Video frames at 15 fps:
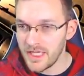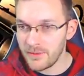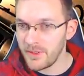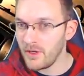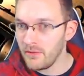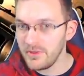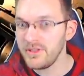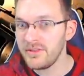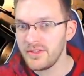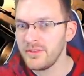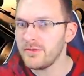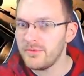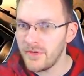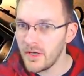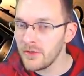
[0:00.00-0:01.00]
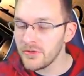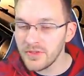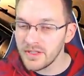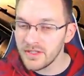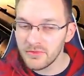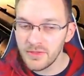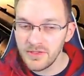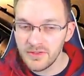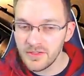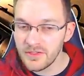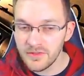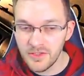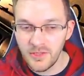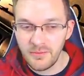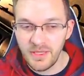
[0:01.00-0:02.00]
Now, we only see foes in this one, so
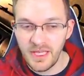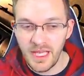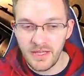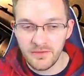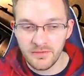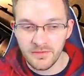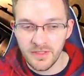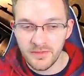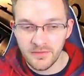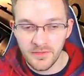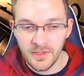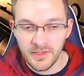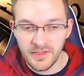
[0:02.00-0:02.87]
this could be a free-for-all